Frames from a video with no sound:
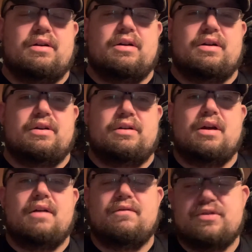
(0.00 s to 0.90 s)
good
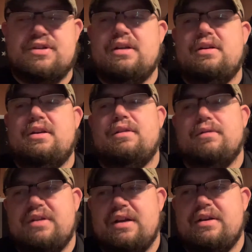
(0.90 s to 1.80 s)
cover scent,
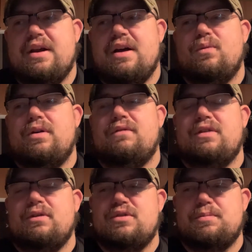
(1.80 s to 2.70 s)
either Dead Downwind
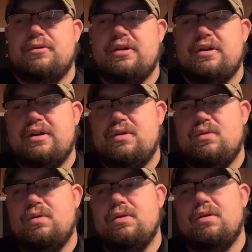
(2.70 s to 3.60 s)
field spray
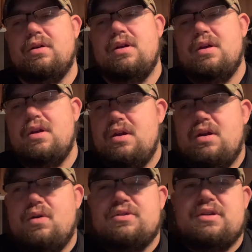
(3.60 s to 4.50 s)
or
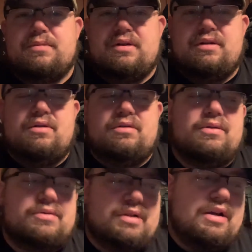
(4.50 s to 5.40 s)
something along
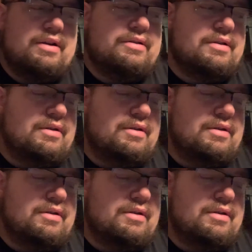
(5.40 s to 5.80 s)
those lines.